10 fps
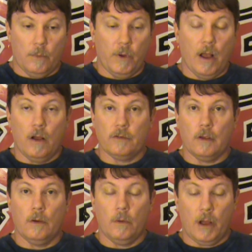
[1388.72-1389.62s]
We
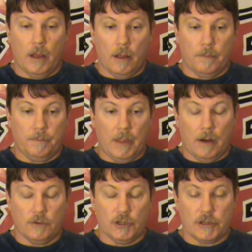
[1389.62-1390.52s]
also
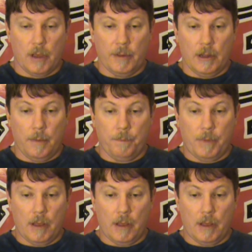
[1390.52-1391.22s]
are just coming up,